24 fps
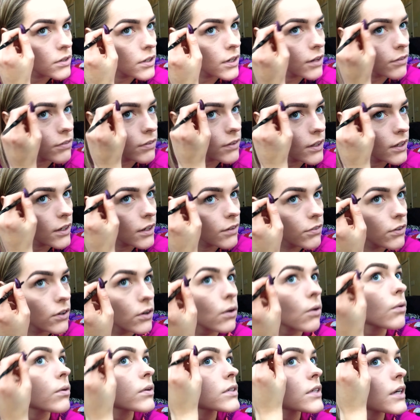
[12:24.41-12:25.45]
And I feel like if your
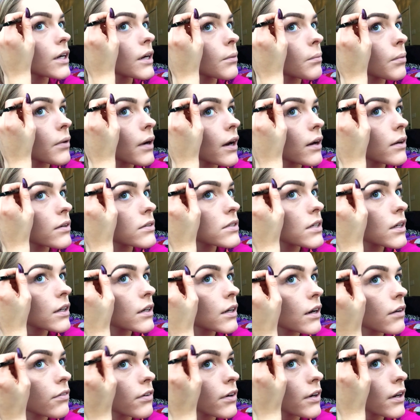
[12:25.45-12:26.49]
whole entire brow is like
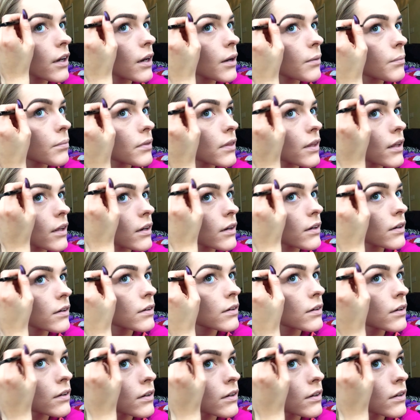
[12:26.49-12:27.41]
covered up, then